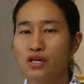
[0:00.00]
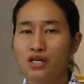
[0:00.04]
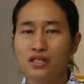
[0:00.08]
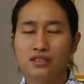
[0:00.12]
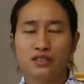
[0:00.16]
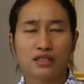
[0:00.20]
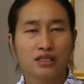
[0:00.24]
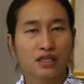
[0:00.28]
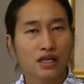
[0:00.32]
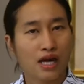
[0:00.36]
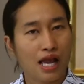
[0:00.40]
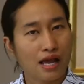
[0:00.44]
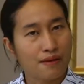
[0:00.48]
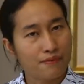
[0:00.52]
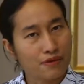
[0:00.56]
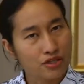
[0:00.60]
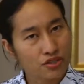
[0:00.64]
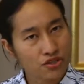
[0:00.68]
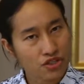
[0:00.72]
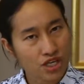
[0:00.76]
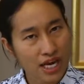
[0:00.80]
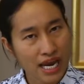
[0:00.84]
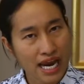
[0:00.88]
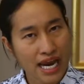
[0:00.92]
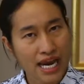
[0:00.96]
the climate
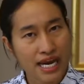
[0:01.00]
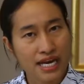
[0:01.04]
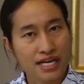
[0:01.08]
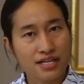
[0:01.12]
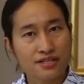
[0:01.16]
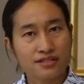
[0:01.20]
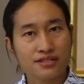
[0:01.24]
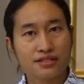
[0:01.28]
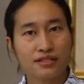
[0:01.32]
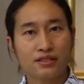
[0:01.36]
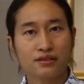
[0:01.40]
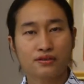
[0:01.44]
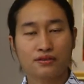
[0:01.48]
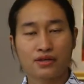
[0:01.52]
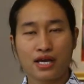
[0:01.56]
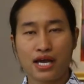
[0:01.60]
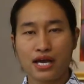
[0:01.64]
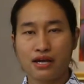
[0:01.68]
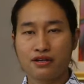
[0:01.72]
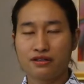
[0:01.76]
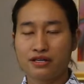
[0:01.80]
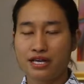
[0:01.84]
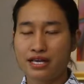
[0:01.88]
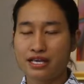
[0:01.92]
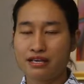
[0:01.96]
change. Okay,